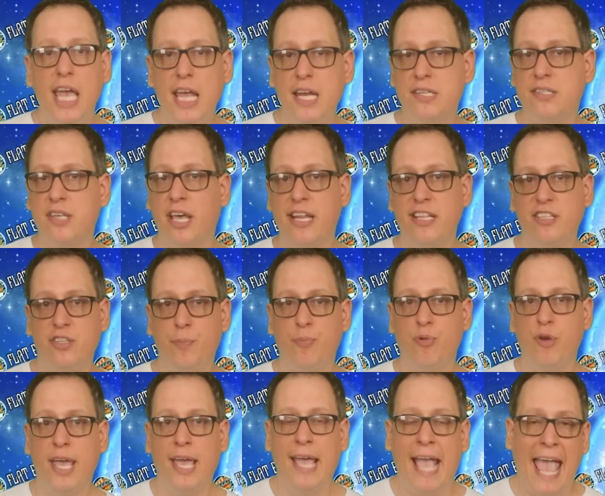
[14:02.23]
he decided to
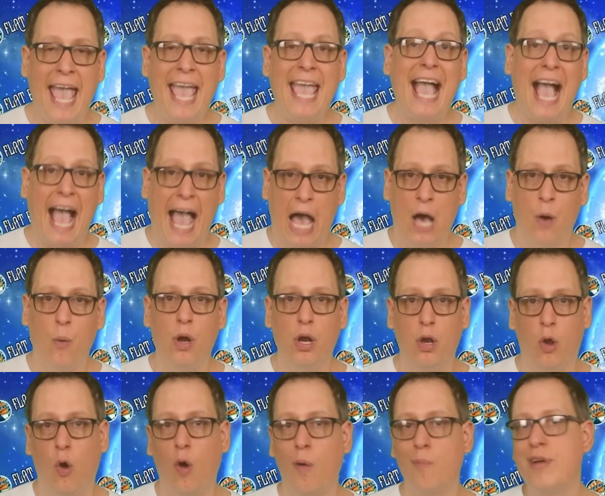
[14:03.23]
bring an
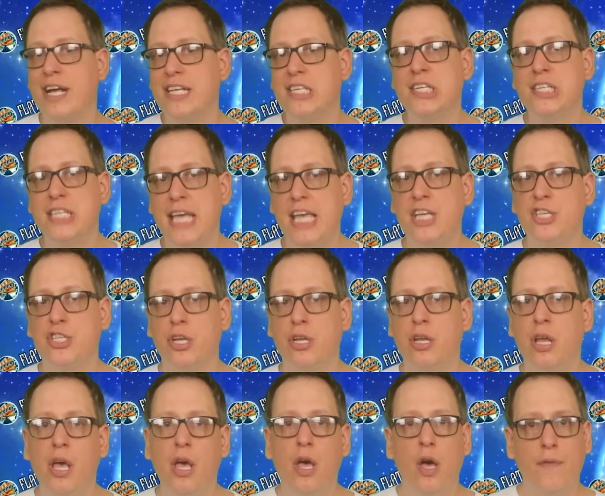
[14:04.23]
hour-long
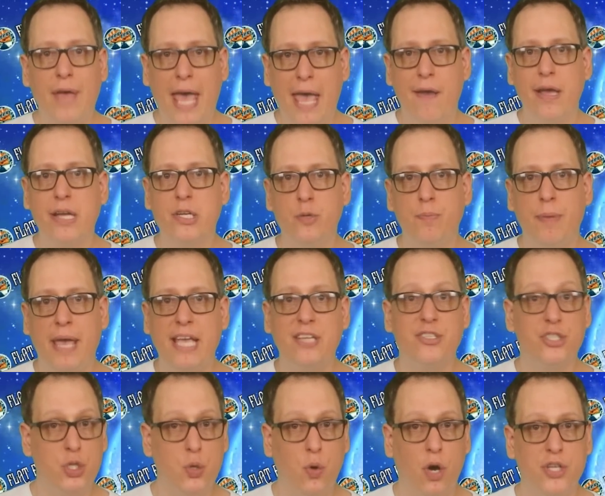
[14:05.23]
presentation of Eric
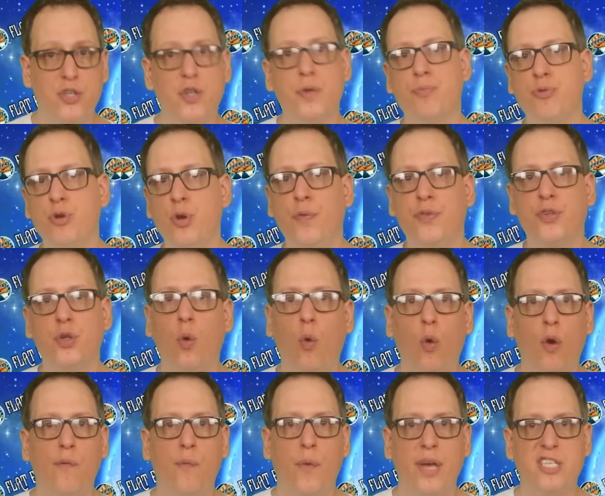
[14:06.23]
Debye's 200 proofs,
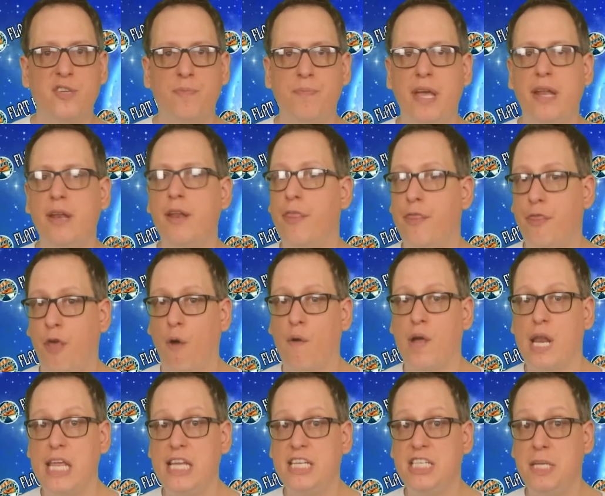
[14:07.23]
all of which have been
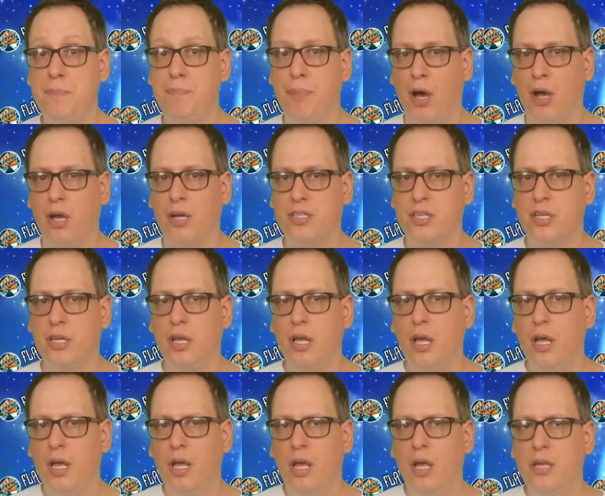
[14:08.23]
thoroughly debunked.
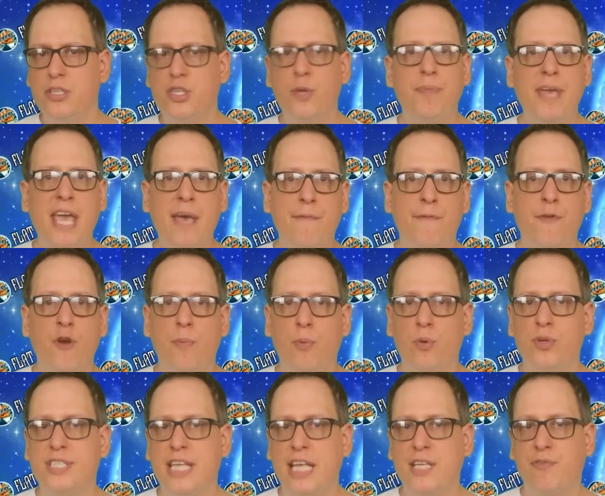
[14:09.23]
So BM
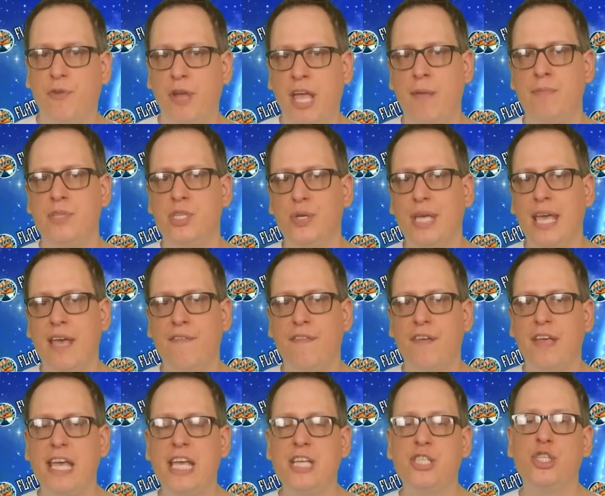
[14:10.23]
Furball says for him to
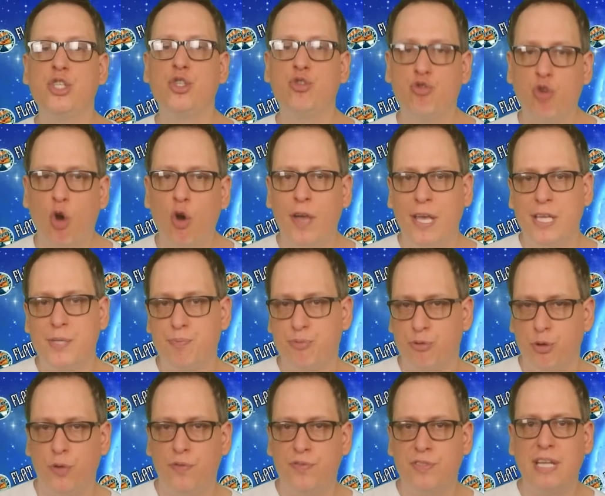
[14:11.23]
give his strongest
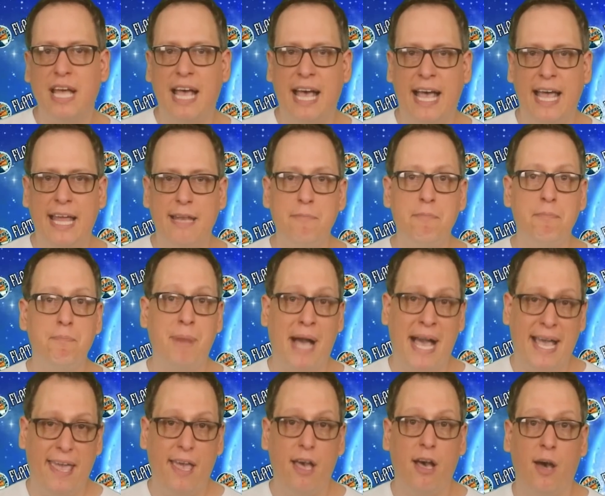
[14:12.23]
proofs and
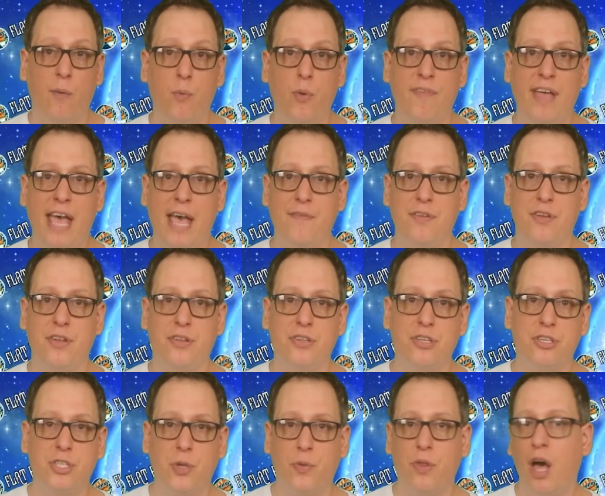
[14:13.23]
back it up with
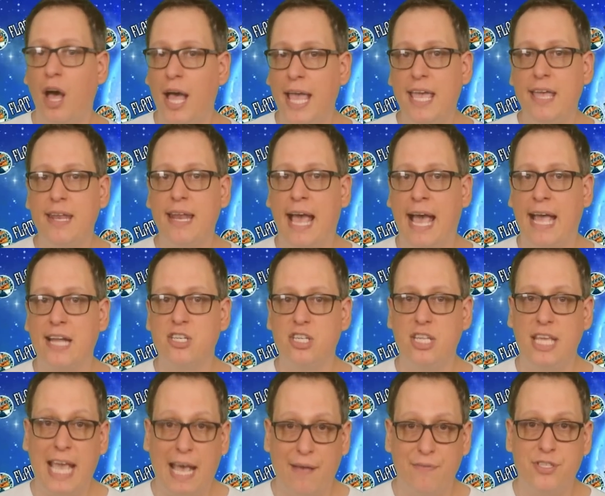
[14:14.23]
evidence so that I can
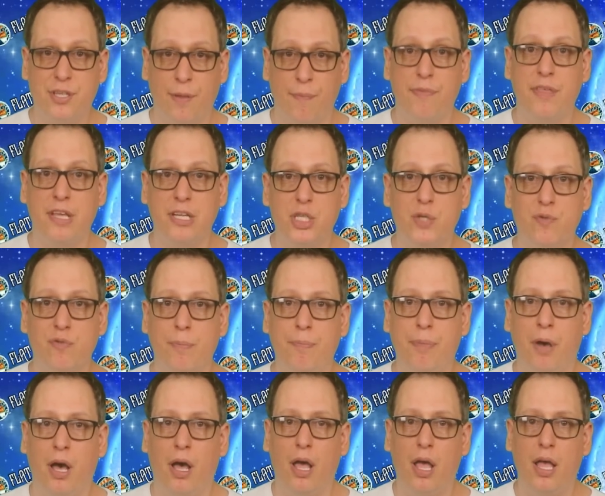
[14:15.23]
actually have something to
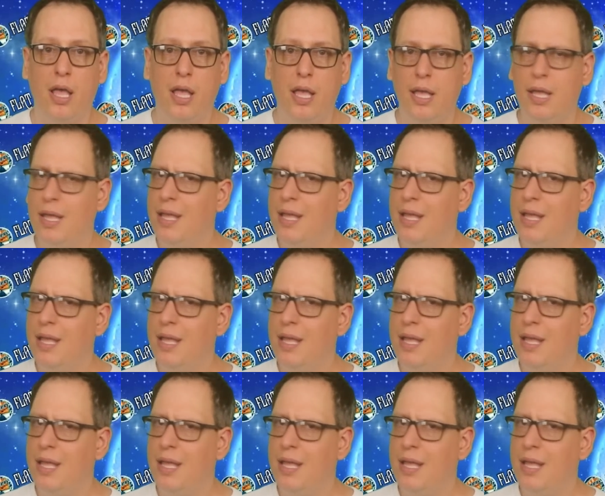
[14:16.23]
rebut.